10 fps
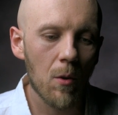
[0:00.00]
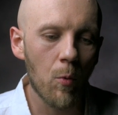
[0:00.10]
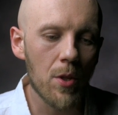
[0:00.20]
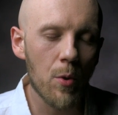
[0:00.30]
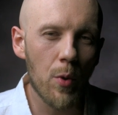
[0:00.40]

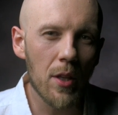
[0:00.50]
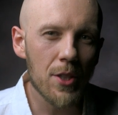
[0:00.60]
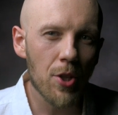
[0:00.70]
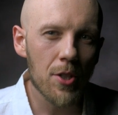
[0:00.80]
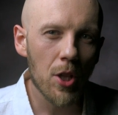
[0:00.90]
When you really
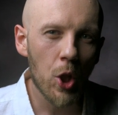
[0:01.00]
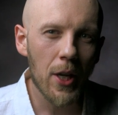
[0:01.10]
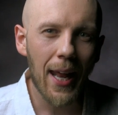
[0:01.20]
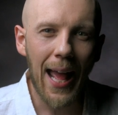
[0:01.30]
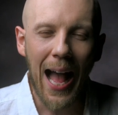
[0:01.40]
start to
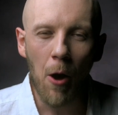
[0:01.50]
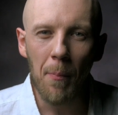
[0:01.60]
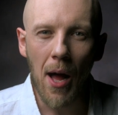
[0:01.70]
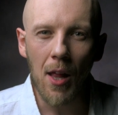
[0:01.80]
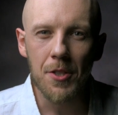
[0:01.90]
look at how
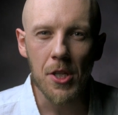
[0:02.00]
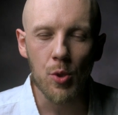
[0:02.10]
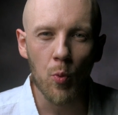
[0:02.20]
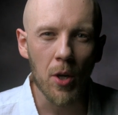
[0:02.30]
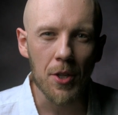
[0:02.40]
politics
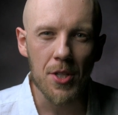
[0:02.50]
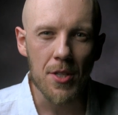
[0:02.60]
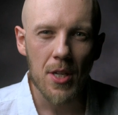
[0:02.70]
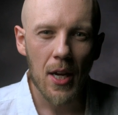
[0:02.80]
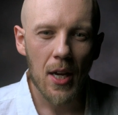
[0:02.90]
works,
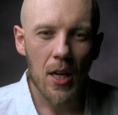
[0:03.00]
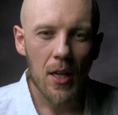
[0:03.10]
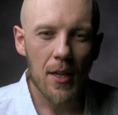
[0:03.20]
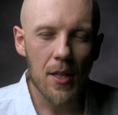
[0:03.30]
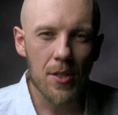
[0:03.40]

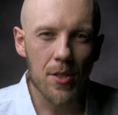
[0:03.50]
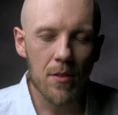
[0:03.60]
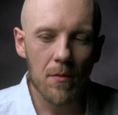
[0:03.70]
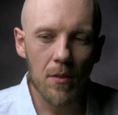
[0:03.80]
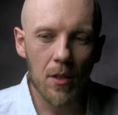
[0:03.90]
it's
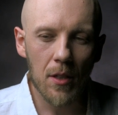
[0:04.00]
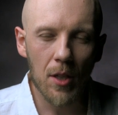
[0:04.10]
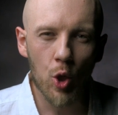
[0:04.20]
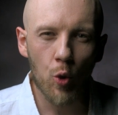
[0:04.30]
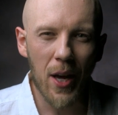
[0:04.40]

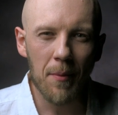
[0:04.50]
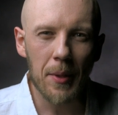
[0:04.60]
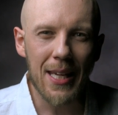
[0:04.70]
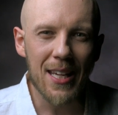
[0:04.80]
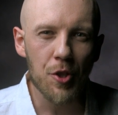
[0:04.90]

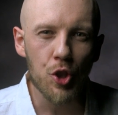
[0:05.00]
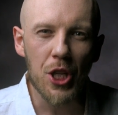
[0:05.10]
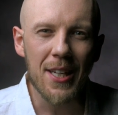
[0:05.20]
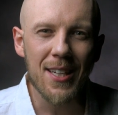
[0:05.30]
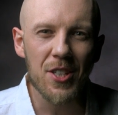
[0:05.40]
incredibly
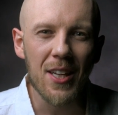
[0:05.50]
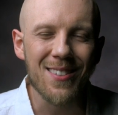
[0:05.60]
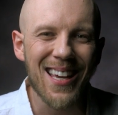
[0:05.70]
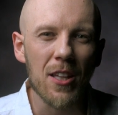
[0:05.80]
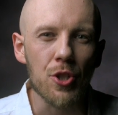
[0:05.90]
ingenious and
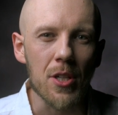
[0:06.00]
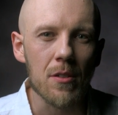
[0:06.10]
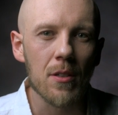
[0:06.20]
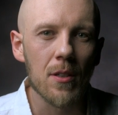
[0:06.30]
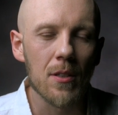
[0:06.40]

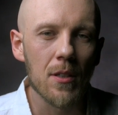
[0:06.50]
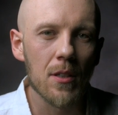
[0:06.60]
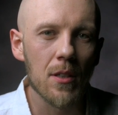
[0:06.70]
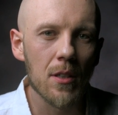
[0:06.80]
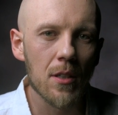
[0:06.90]
intelligent.
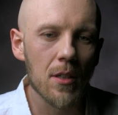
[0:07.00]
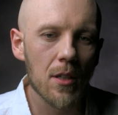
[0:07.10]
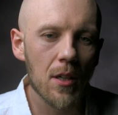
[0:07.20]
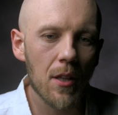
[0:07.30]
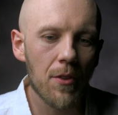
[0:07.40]

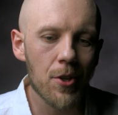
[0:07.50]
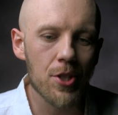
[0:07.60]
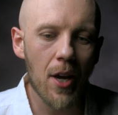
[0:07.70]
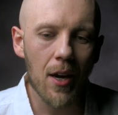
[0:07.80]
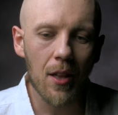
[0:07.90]
There's
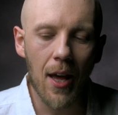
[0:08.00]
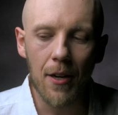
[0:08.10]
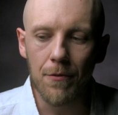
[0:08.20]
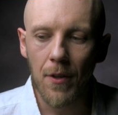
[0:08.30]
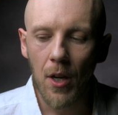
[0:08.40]
not a lot
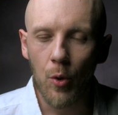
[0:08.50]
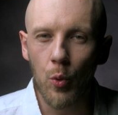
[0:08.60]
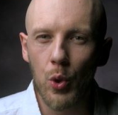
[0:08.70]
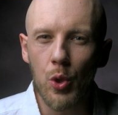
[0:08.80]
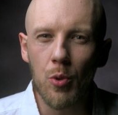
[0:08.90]
of
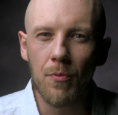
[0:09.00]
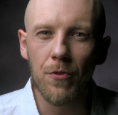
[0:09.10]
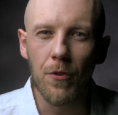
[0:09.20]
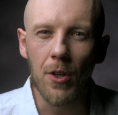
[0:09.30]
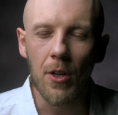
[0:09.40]
room
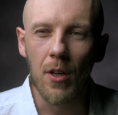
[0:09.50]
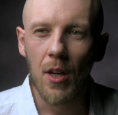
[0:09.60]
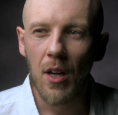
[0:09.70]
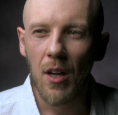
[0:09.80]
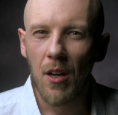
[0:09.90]
for
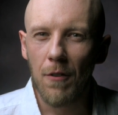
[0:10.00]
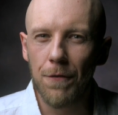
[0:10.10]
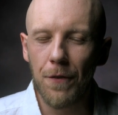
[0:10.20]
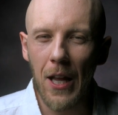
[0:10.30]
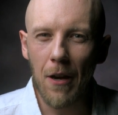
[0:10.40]

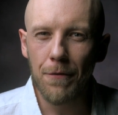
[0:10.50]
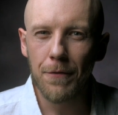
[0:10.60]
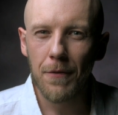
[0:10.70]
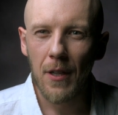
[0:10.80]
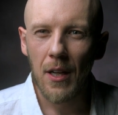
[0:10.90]

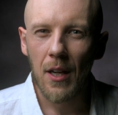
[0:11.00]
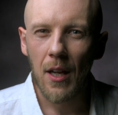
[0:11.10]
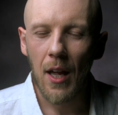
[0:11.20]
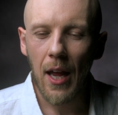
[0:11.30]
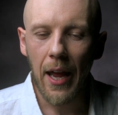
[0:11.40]
fluff
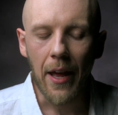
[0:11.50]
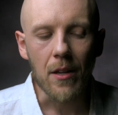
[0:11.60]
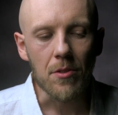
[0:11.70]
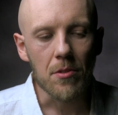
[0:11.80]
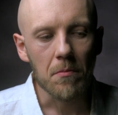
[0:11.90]

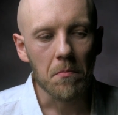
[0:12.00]
and